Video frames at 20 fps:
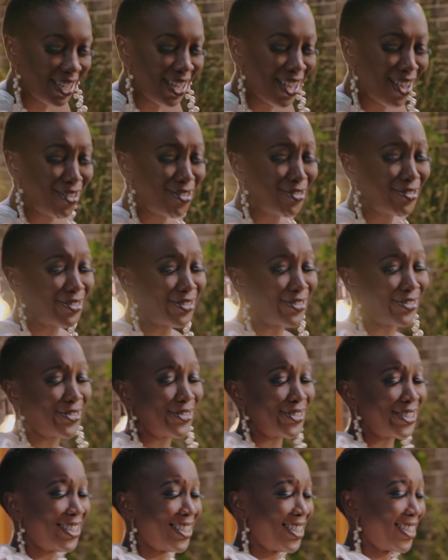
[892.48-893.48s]
Oh,
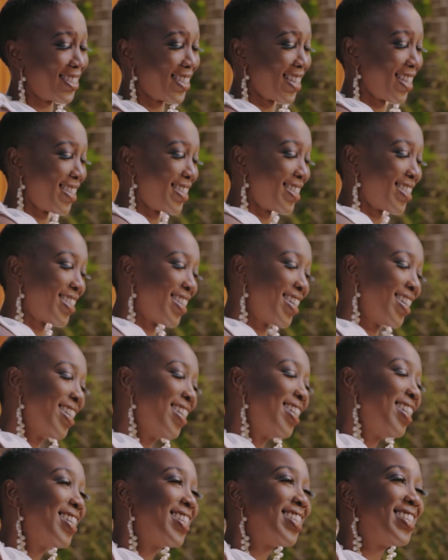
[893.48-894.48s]
good Jesus.
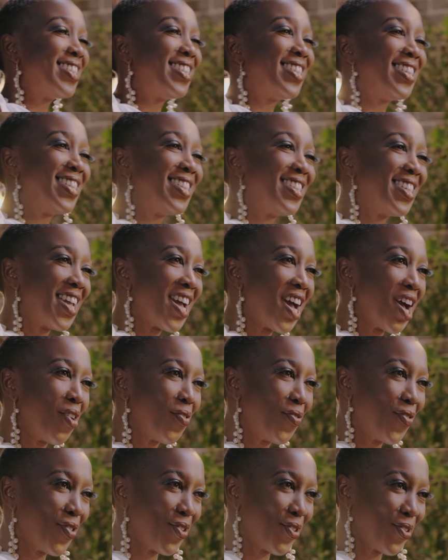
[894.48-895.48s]
DJ
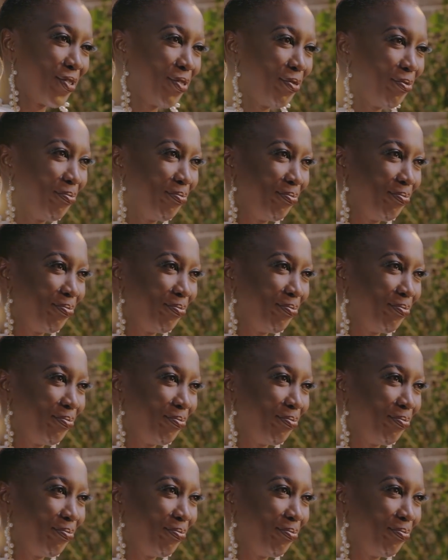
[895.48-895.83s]
Afro.